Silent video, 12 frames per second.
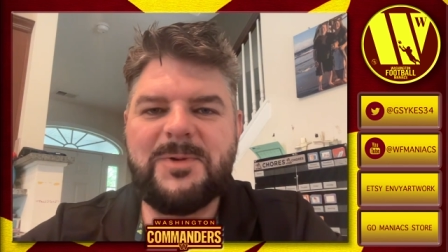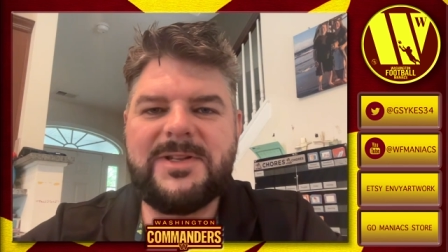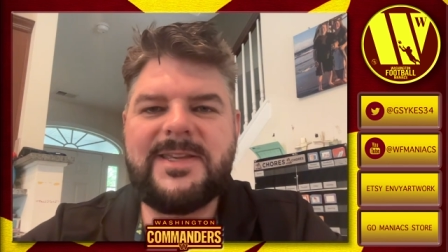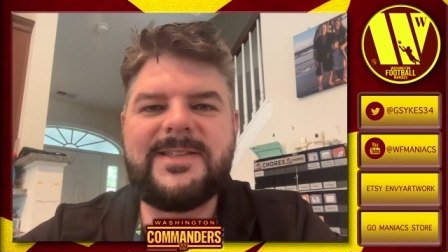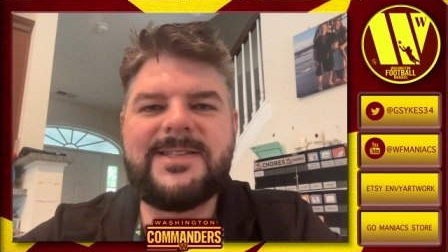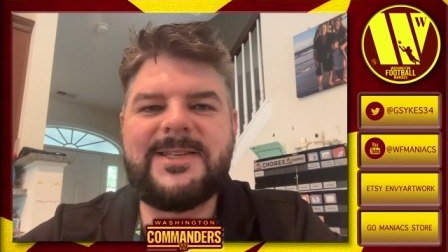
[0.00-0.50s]
would
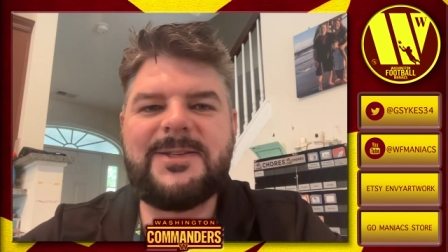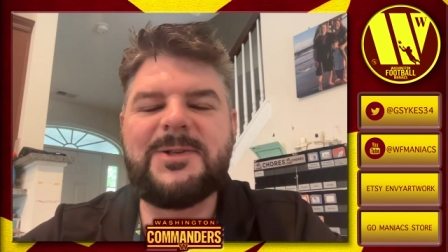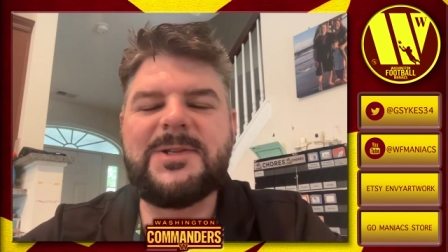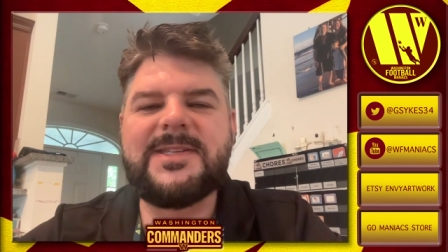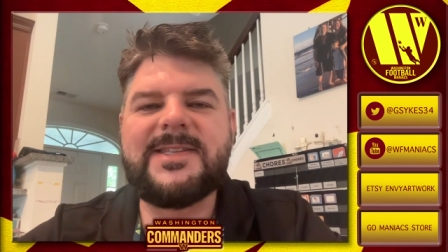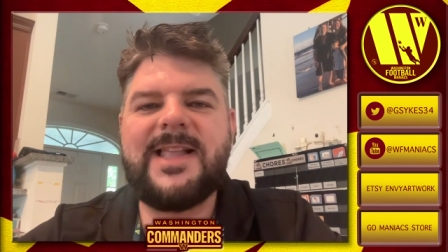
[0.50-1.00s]
continue
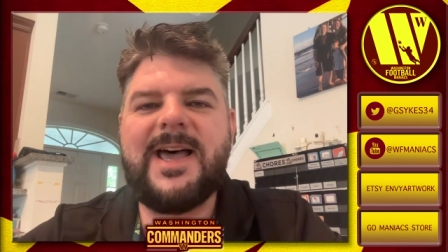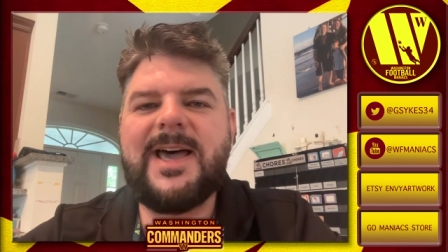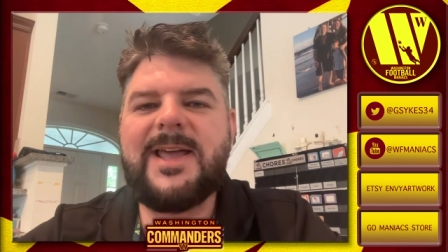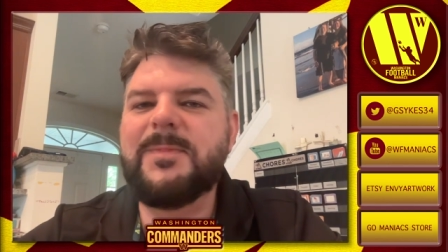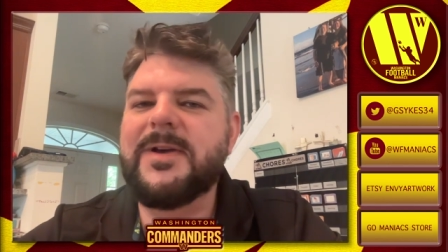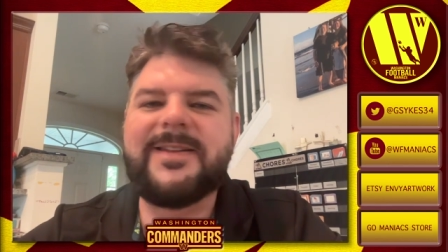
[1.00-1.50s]
to
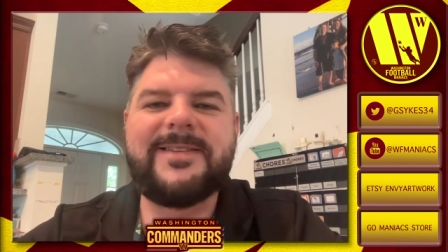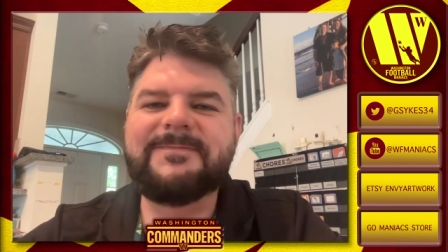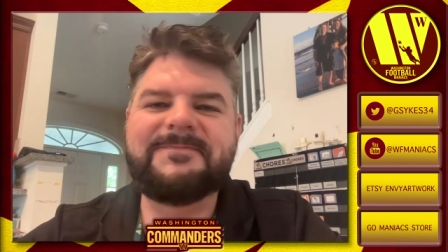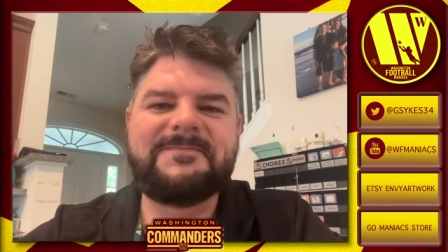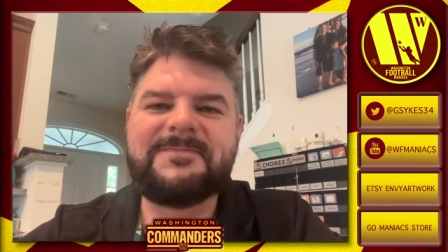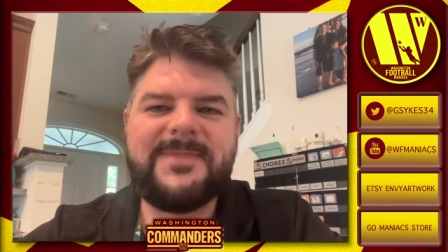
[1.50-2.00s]
slide, but
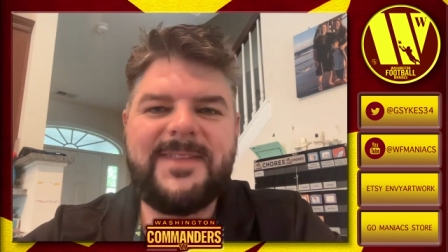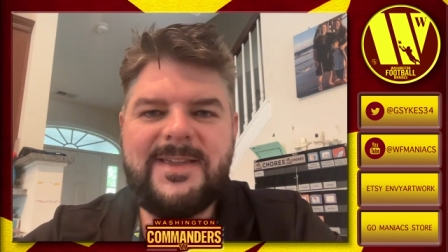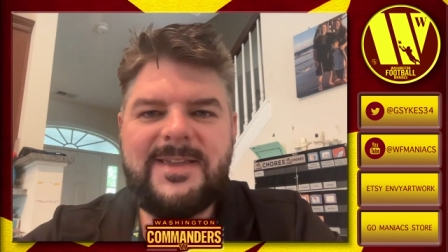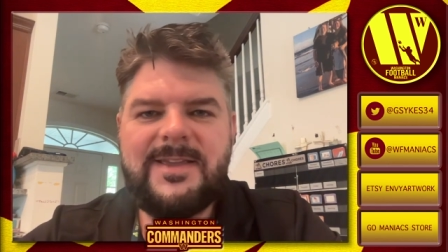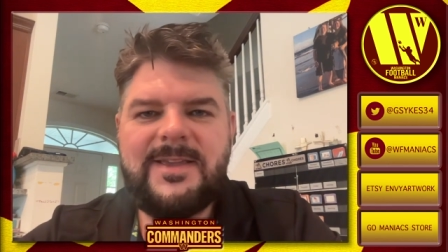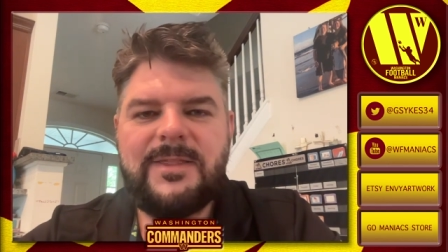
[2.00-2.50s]

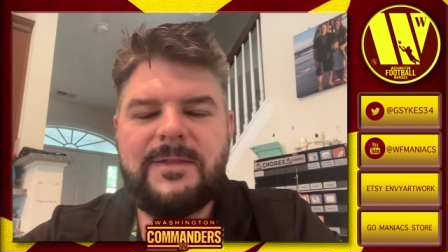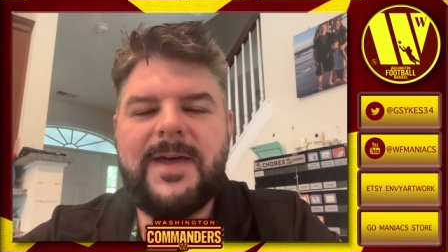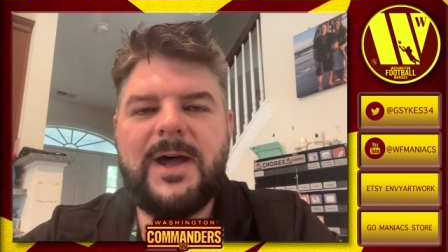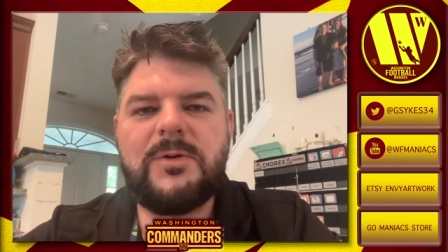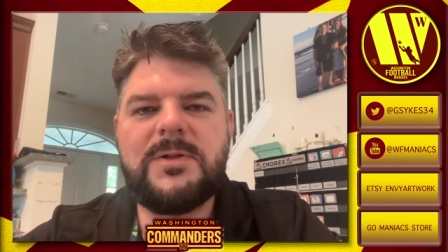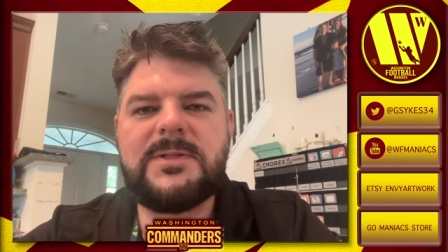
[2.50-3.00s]
the
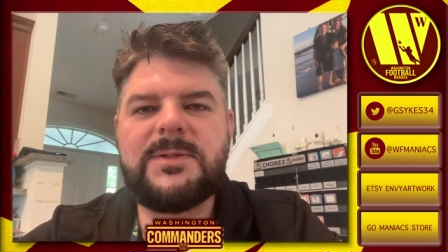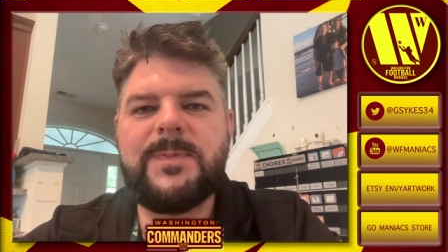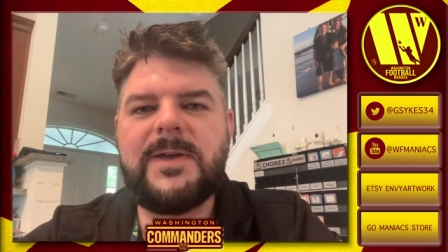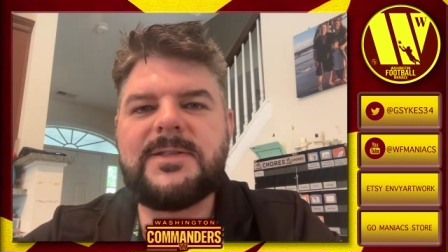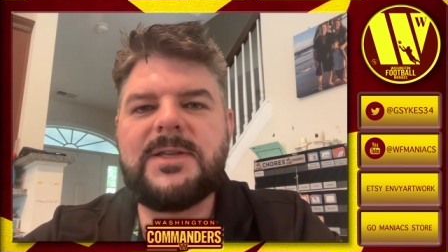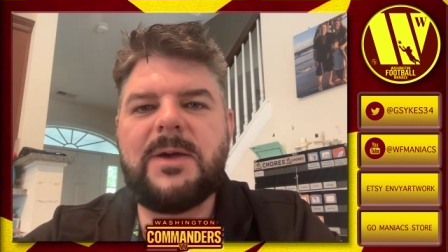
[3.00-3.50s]
Falcons
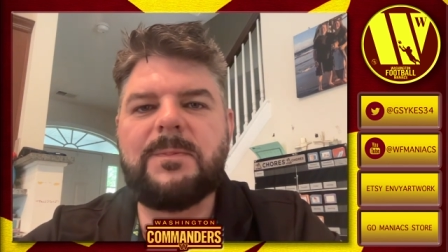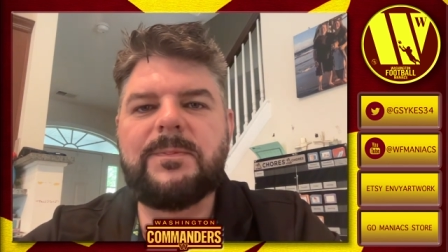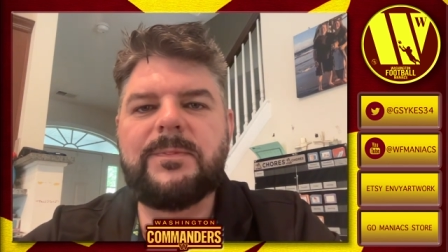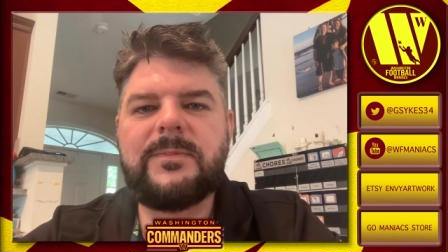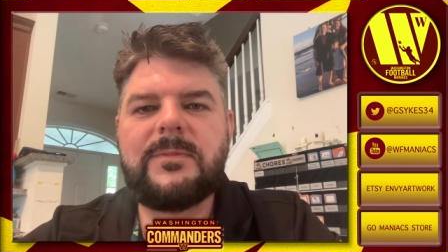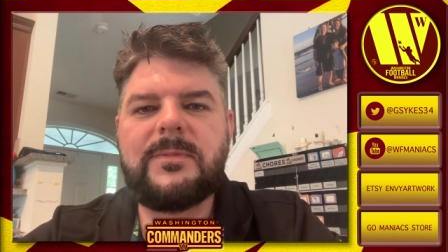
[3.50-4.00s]
picked up
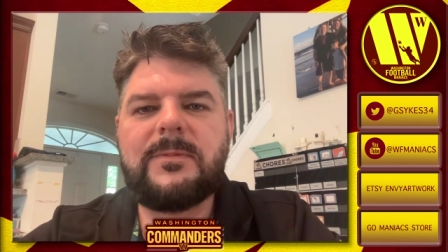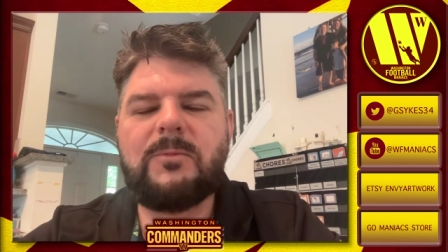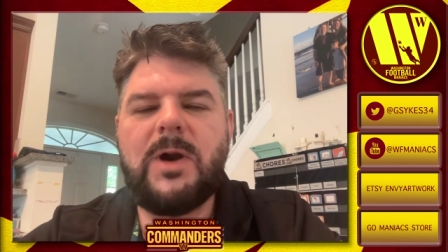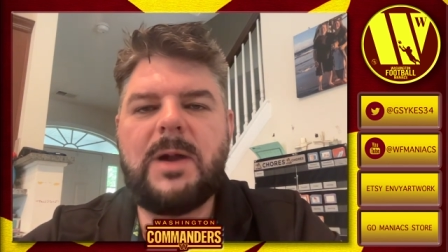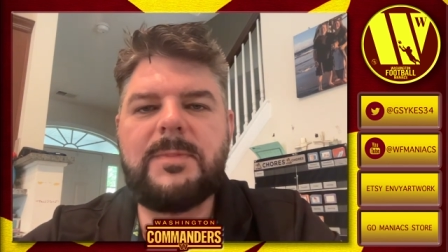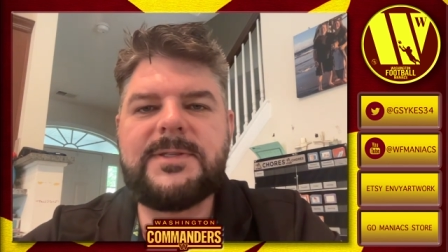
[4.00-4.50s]

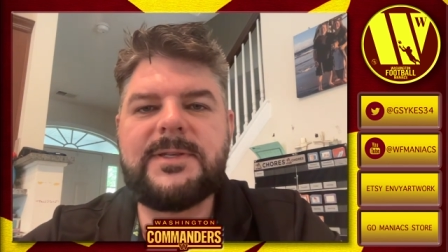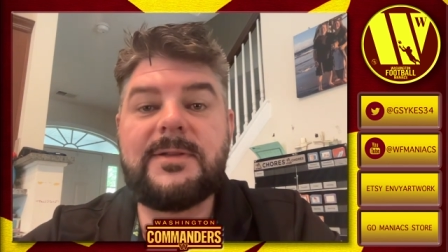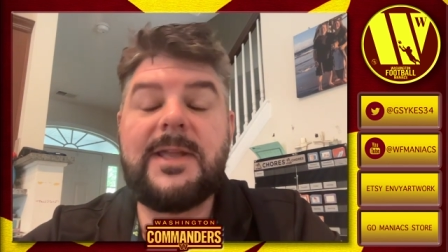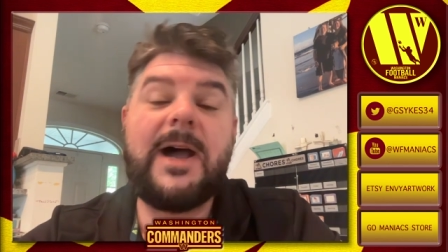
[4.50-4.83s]
Robinson.